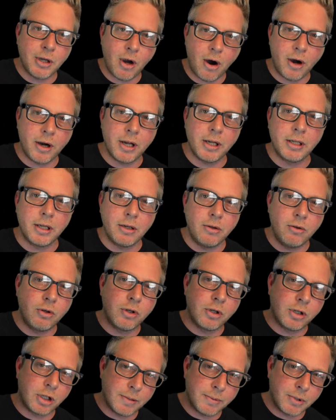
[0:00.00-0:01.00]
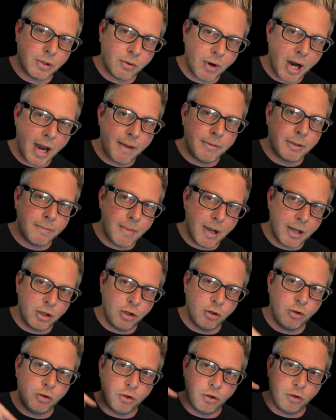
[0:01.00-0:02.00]
artist and you should subscribe to my
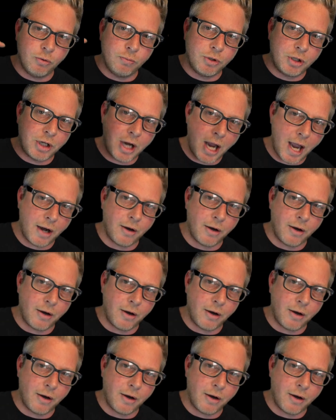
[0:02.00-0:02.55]
YouTube channel.